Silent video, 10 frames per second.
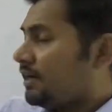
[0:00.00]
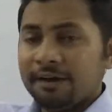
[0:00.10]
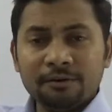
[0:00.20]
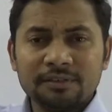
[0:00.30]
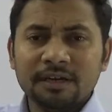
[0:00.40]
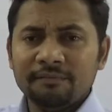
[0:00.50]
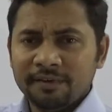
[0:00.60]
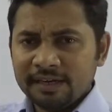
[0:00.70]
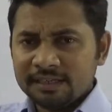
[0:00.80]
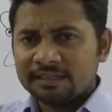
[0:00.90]
I wrote a
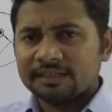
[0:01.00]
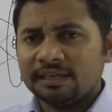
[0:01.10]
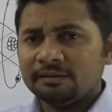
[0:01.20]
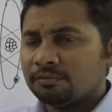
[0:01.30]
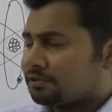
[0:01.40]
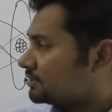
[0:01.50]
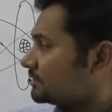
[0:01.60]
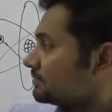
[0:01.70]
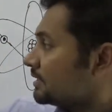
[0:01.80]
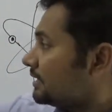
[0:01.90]
very key
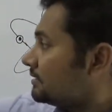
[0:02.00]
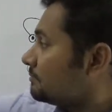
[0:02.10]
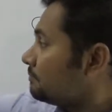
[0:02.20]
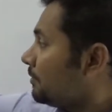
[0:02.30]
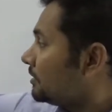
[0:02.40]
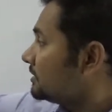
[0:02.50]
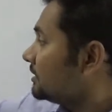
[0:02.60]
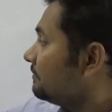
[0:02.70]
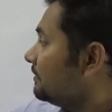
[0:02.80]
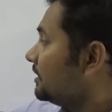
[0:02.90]
words in that, the
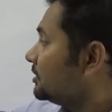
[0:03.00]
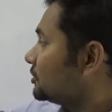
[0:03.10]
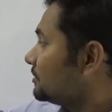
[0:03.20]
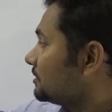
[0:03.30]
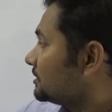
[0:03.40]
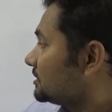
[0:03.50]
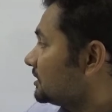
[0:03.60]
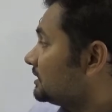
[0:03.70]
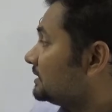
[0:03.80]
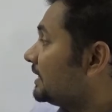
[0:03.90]
positively
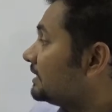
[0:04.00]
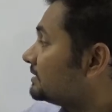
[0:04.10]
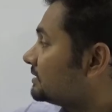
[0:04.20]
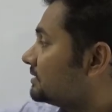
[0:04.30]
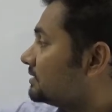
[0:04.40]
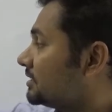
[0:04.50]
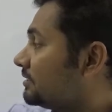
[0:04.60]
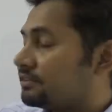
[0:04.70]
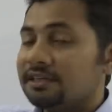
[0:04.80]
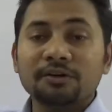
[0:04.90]
charged dense
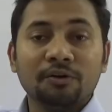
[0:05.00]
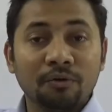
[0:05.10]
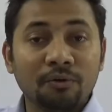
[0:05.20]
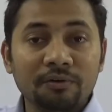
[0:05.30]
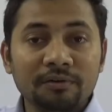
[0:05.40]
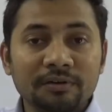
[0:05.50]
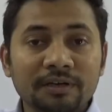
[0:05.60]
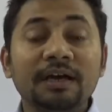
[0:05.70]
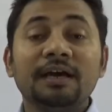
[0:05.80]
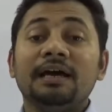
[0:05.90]
central core
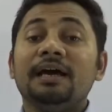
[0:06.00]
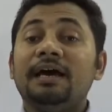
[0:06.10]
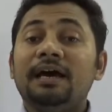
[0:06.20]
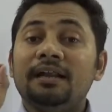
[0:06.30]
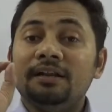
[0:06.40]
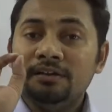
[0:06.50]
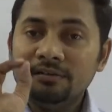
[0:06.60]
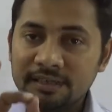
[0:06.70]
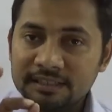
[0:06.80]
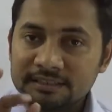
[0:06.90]

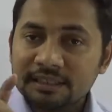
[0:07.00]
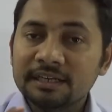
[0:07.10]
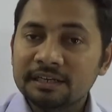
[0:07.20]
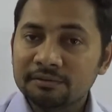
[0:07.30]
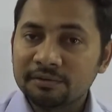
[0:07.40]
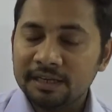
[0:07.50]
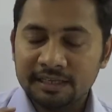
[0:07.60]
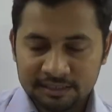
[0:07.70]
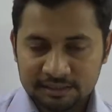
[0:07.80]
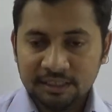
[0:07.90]
known as
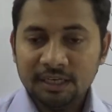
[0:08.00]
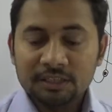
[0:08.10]
nucleus.